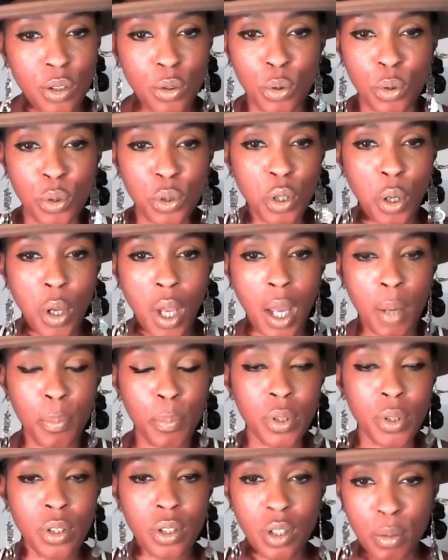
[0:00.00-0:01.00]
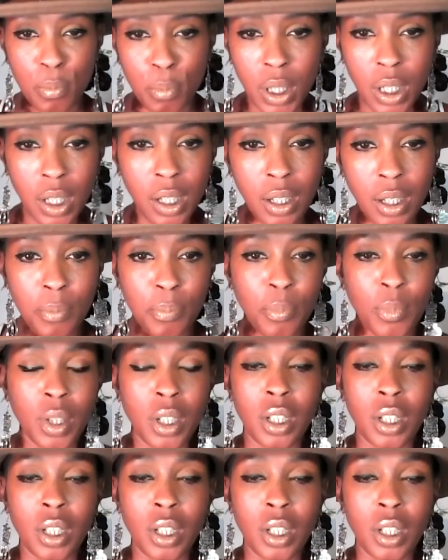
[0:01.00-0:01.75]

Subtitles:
has also happened to me.